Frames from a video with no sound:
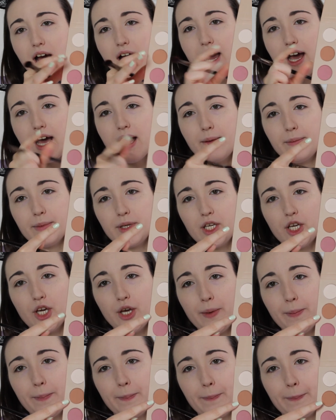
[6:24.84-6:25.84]
um,
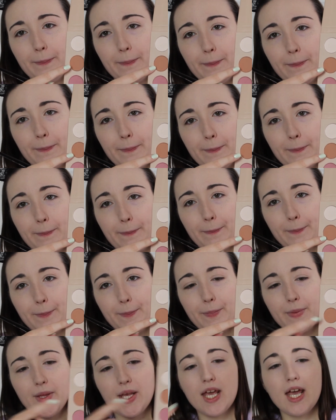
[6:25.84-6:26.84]
here
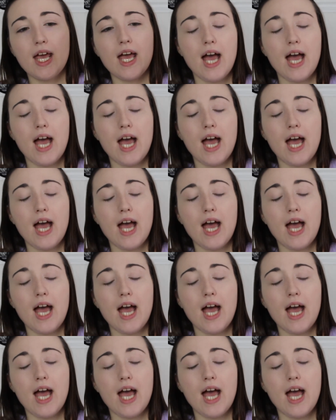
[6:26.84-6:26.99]
and